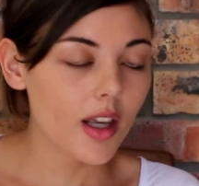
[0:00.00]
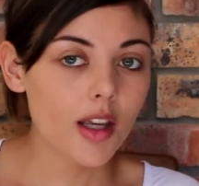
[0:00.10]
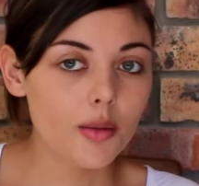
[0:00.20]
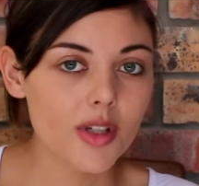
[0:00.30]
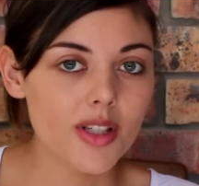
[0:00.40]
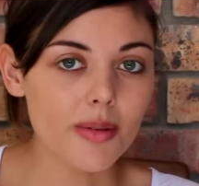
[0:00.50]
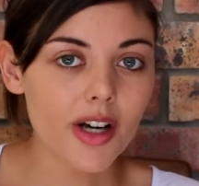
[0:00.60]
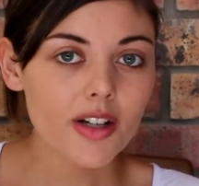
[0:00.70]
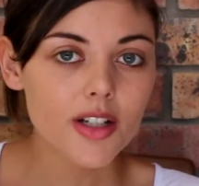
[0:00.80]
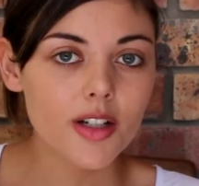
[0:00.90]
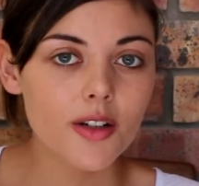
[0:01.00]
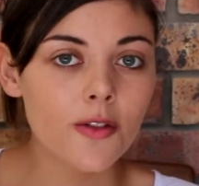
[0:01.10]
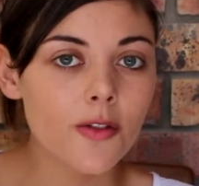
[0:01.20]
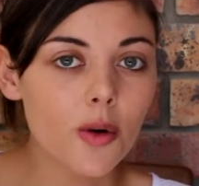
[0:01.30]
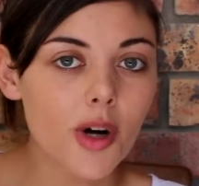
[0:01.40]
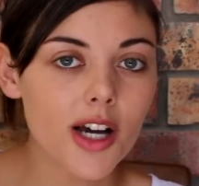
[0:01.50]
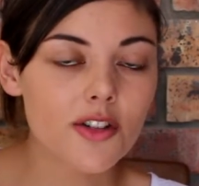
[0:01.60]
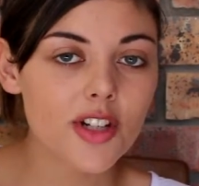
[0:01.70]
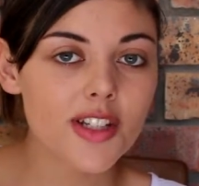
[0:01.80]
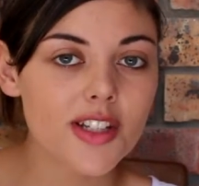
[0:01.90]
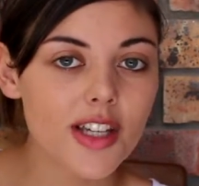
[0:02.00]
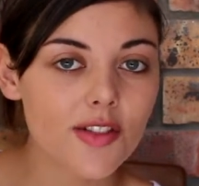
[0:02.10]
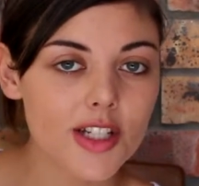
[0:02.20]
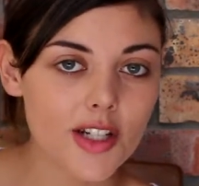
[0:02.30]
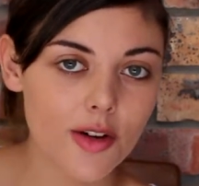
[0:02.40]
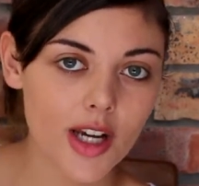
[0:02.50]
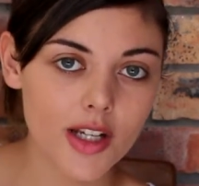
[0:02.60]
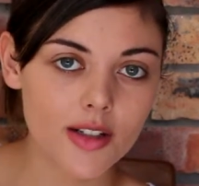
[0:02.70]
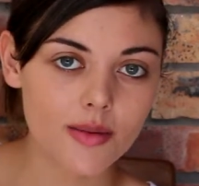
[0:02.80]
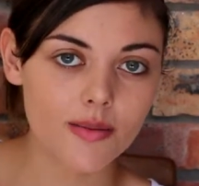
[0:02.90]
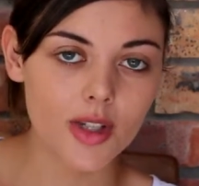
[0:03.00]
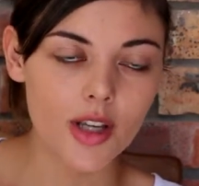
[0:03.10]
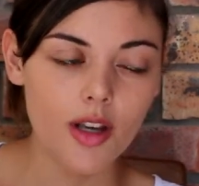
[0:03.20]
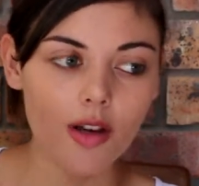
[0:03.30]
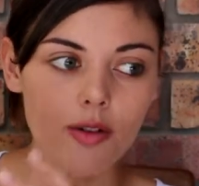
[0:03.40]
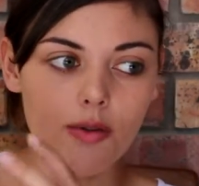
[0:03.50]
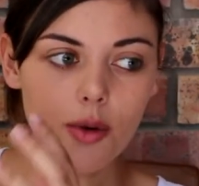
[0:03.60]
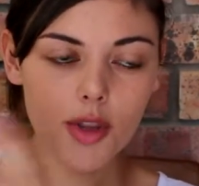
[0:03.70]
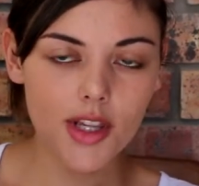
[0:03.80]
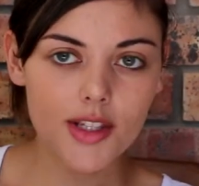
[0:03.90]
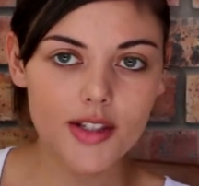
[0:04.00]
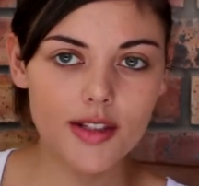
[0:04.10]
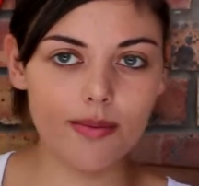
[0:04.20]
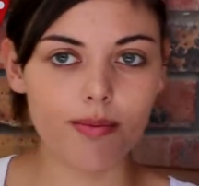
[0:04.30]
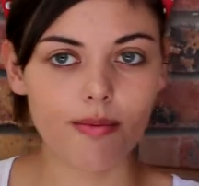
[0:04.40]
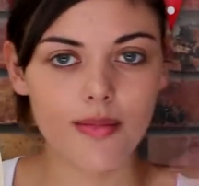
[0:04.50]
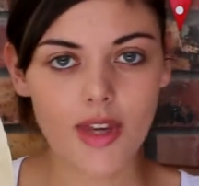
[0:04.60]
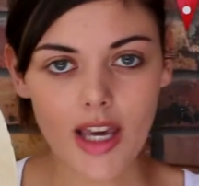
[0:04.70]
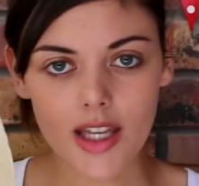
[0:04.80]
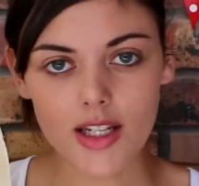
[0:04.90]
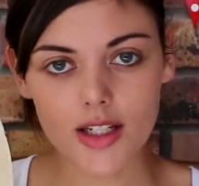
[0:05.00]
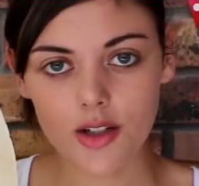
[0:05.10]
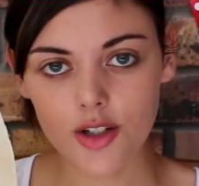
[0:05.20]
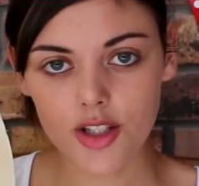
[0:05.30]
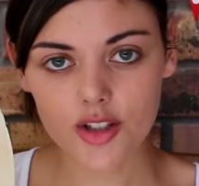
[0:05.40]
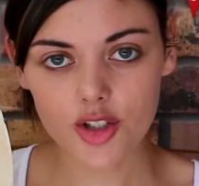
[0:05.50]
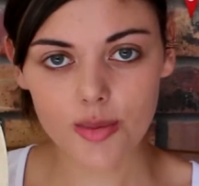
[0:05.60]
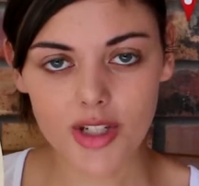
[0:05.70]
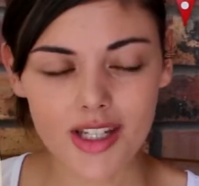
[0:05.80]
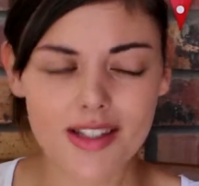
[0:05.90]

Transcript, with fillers: It was about four hundred seventy rand for this, and including the shipping.